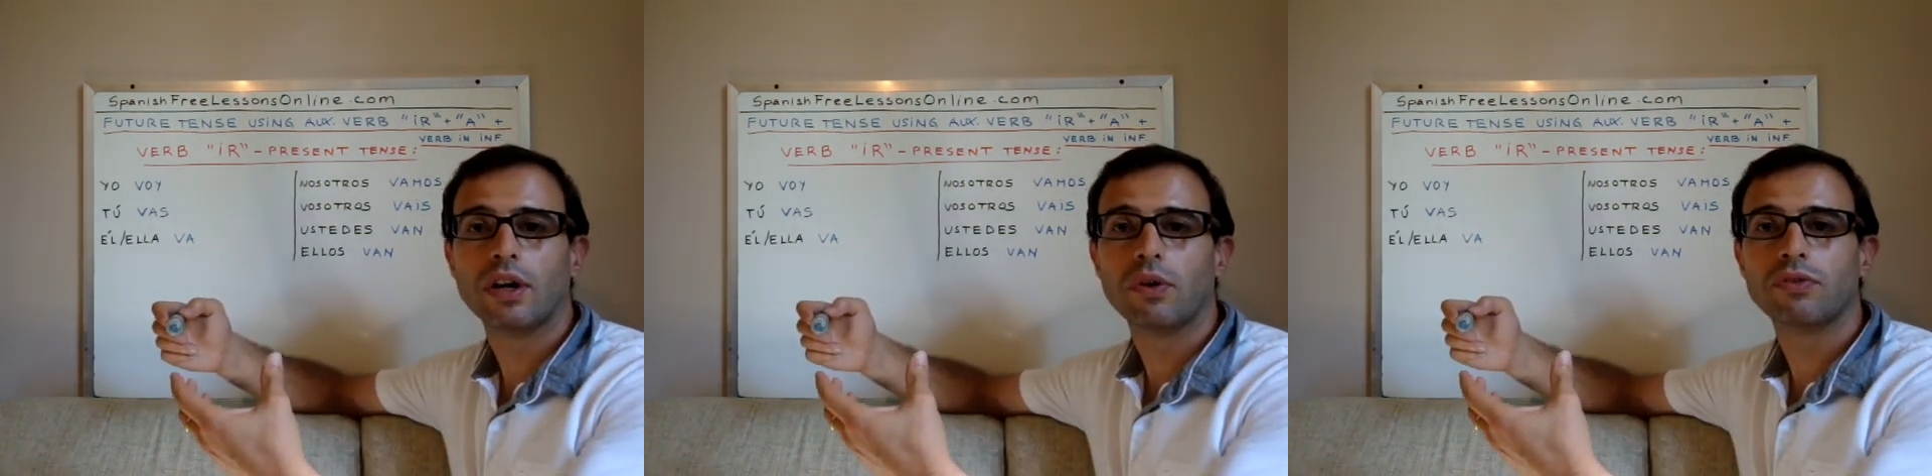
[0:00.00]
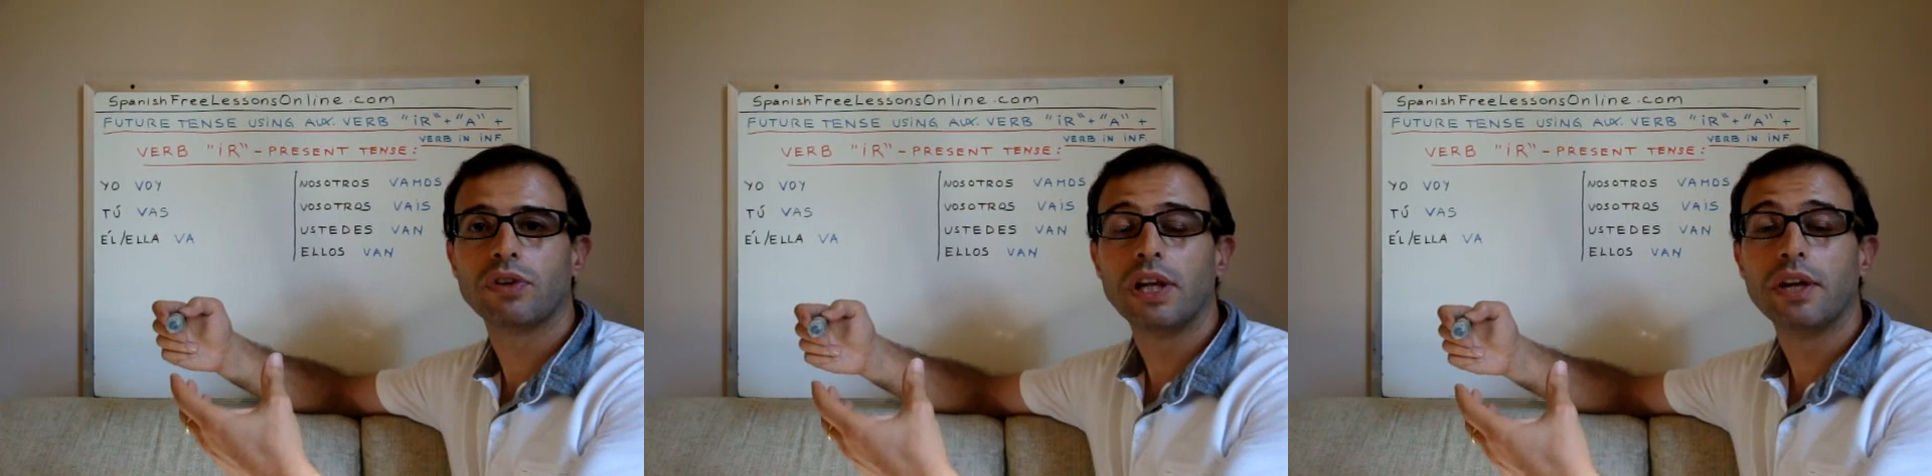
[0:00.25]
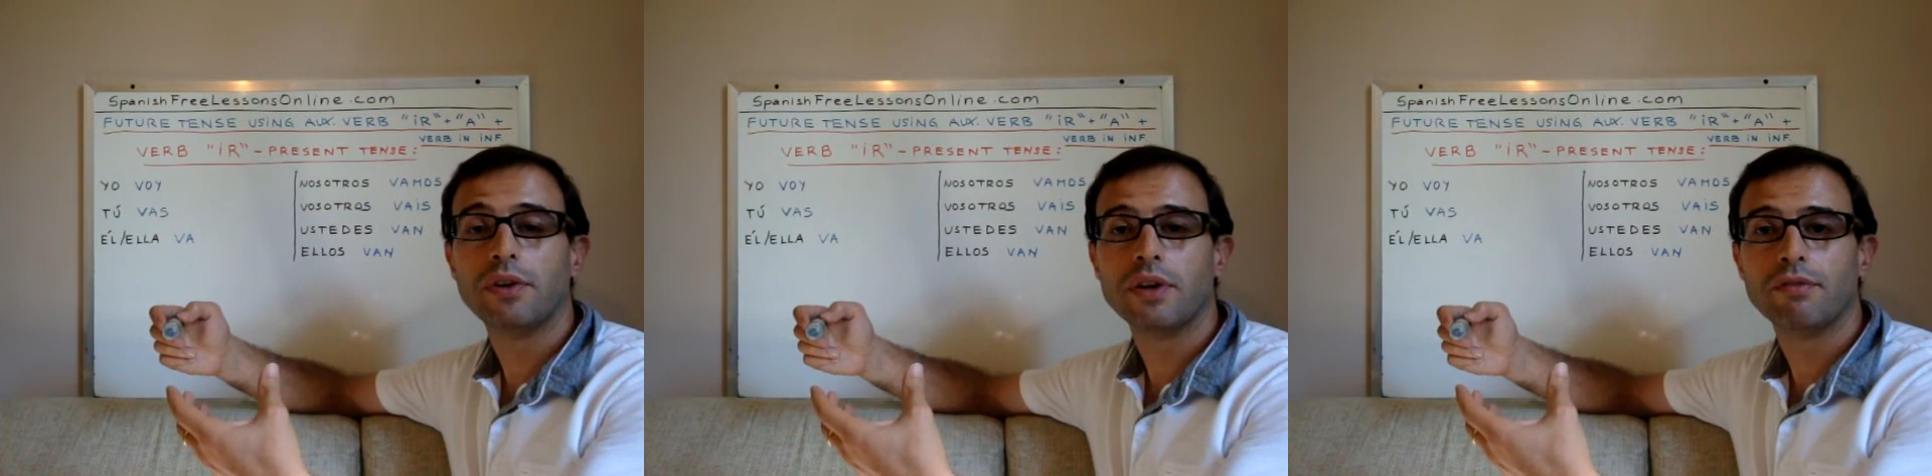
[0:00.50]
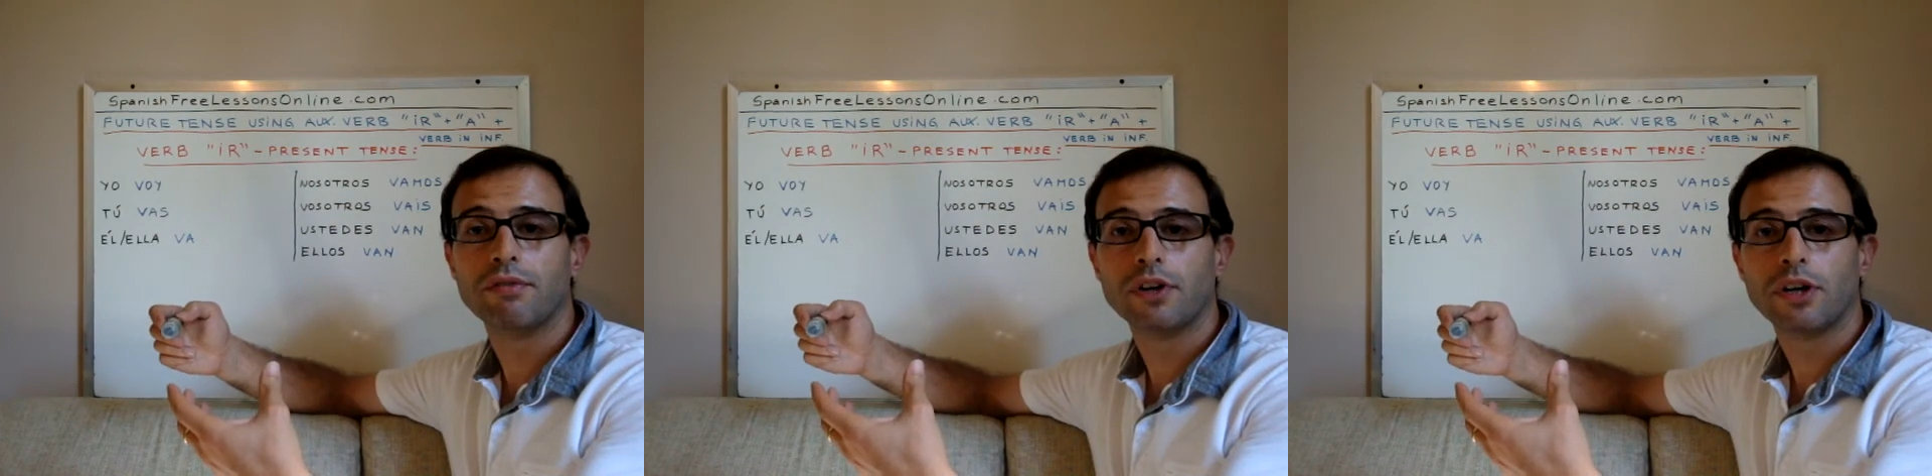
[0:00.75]
auxiliary
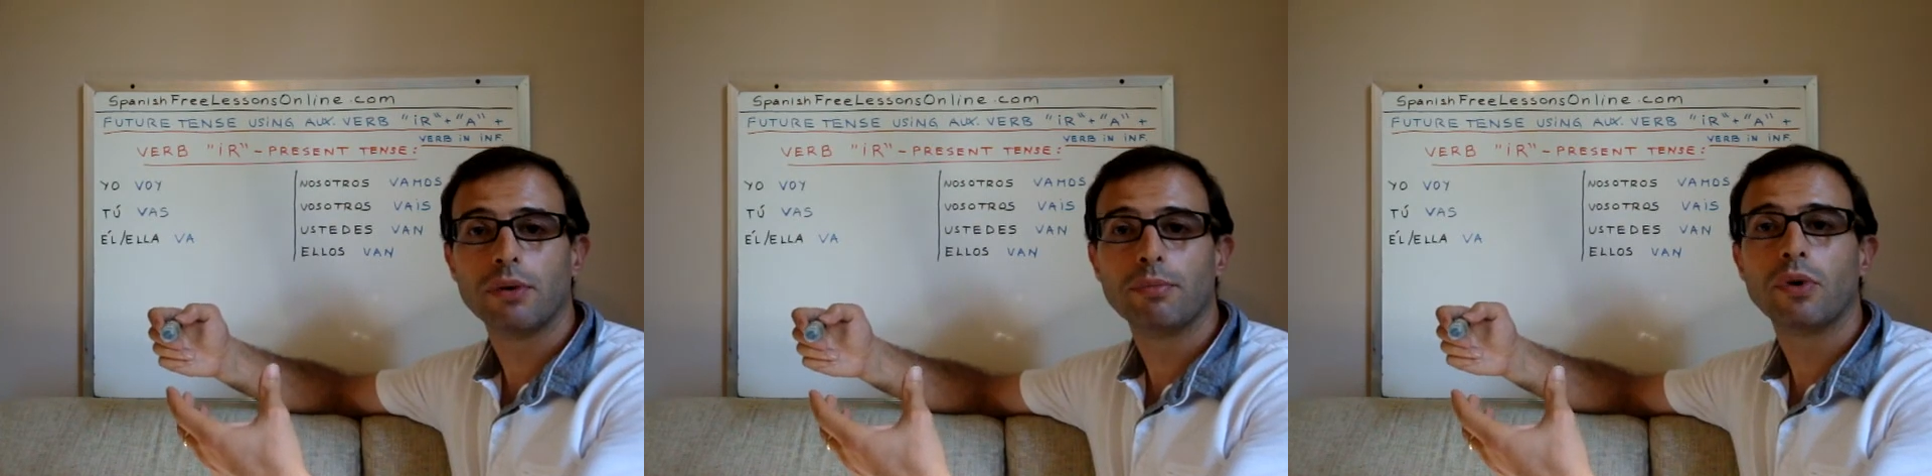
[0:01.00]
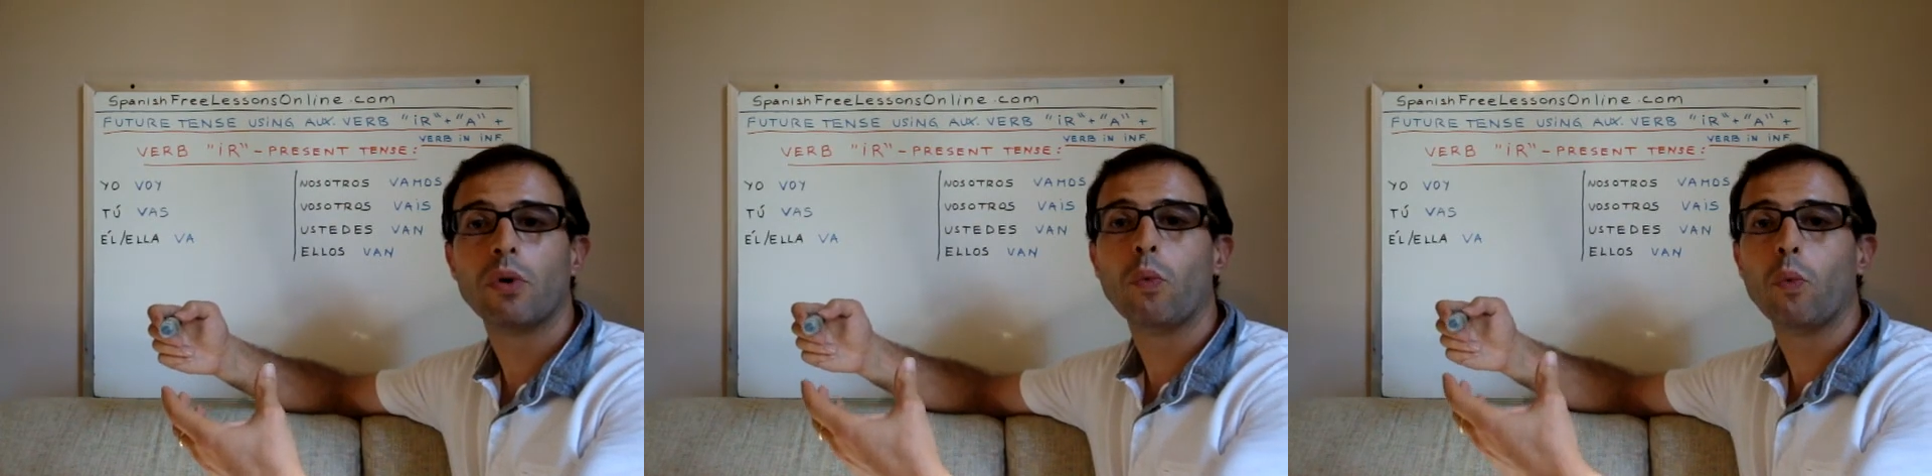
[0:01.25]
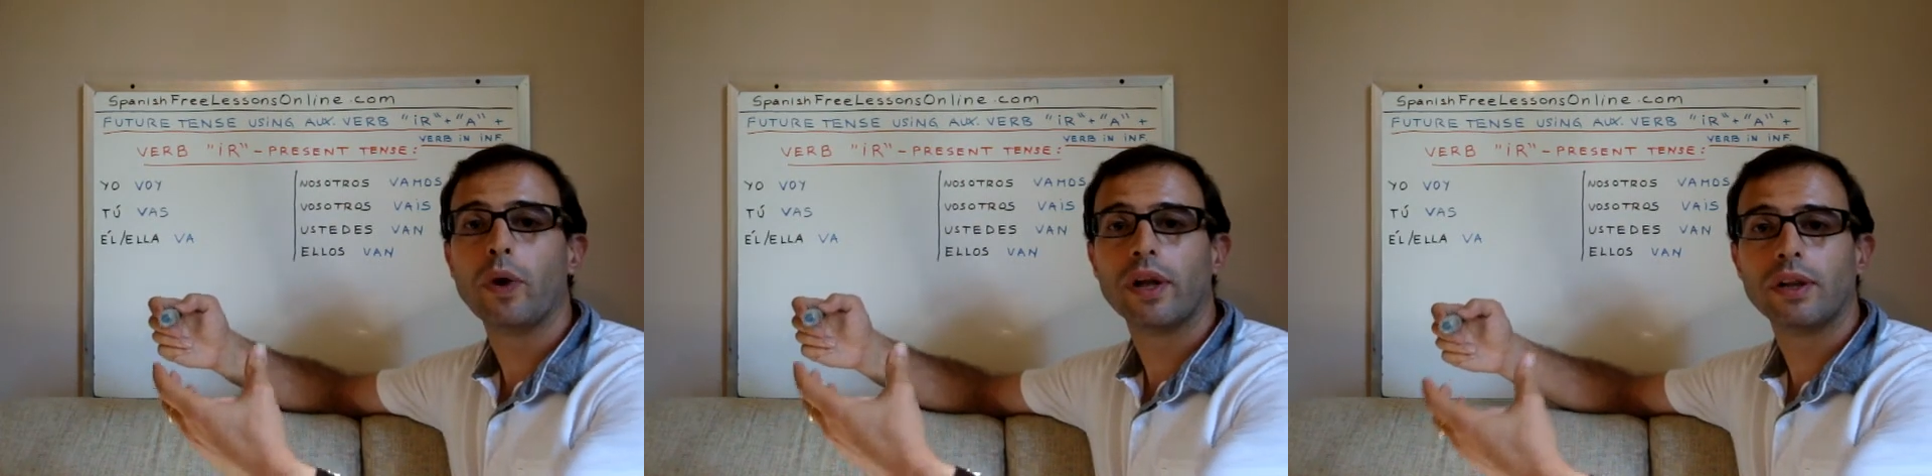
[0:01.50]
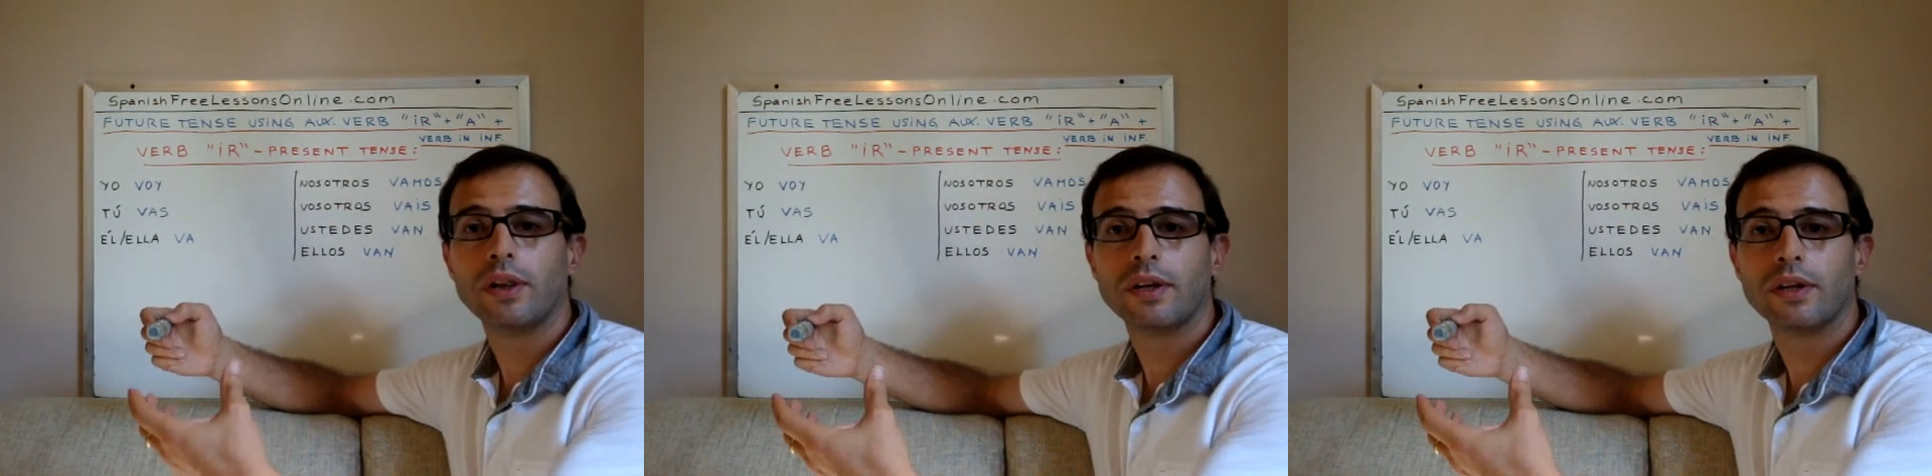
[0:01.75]
verb
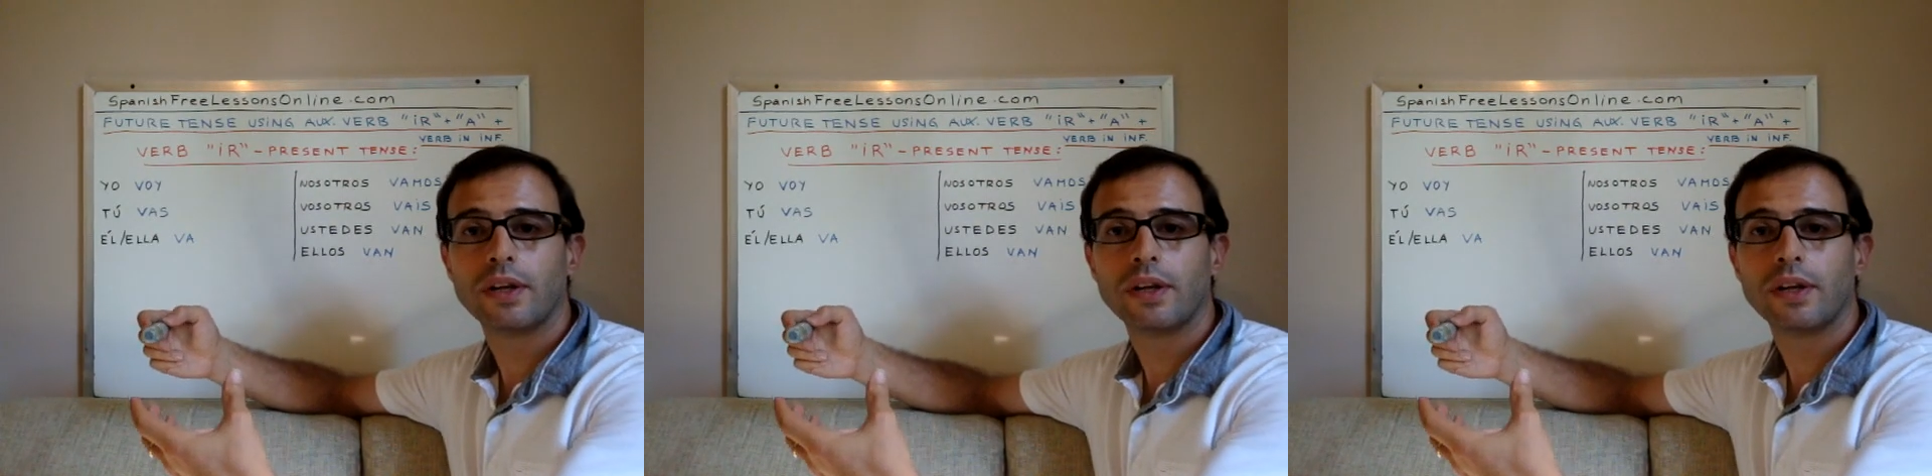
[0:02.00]
will,